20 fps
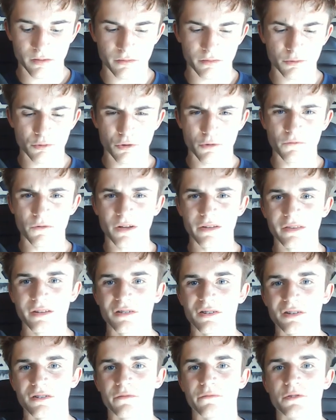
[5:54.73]
You'll find
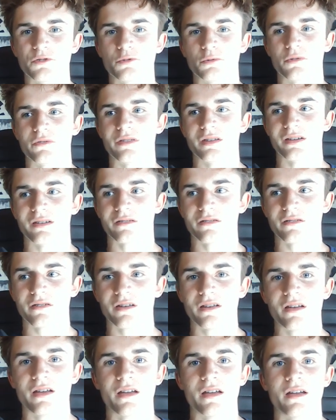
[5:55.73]
these individual things.
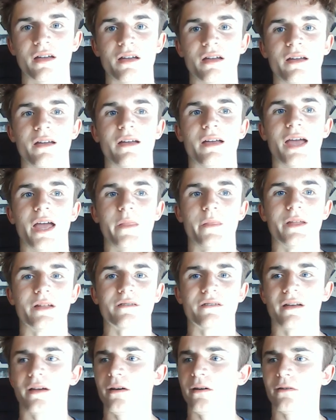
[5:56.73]
And
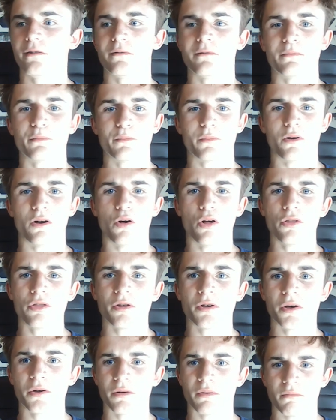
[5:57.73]
that's how all
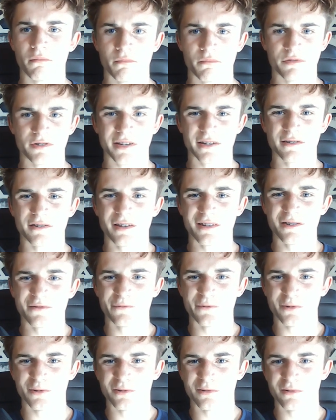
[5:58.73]
the
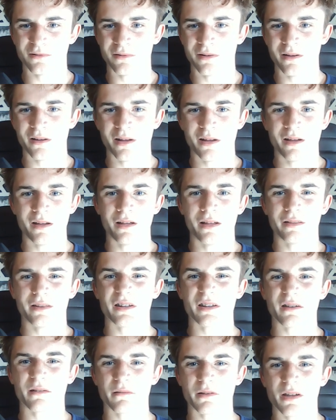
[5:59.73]
successful
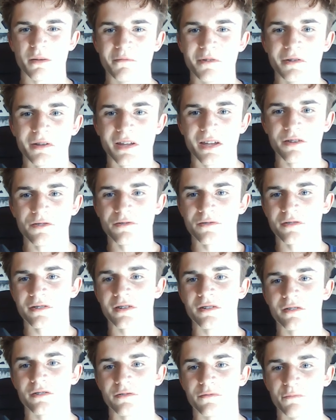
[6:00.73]
like communication
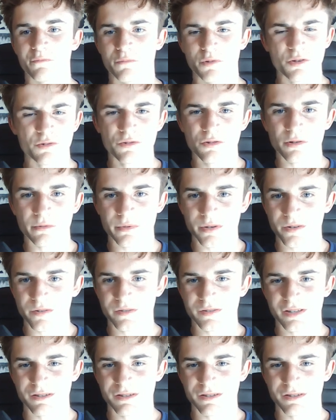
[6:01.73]
skills YouTubers,